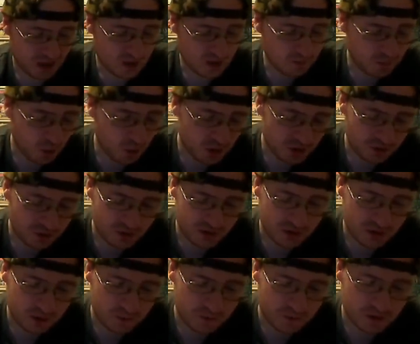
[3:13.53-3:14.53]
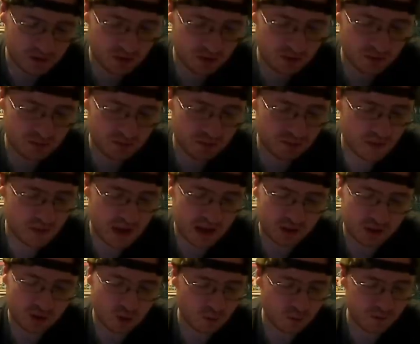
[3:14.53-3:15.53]
Unfortunately, this film
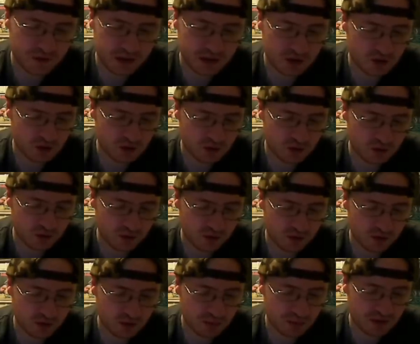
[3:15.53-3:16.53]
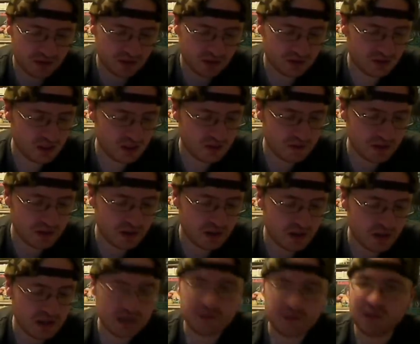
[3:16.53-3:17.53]
has no features. I mean, this DVD,
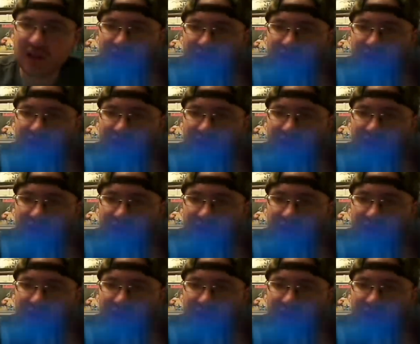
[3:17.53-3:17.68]
even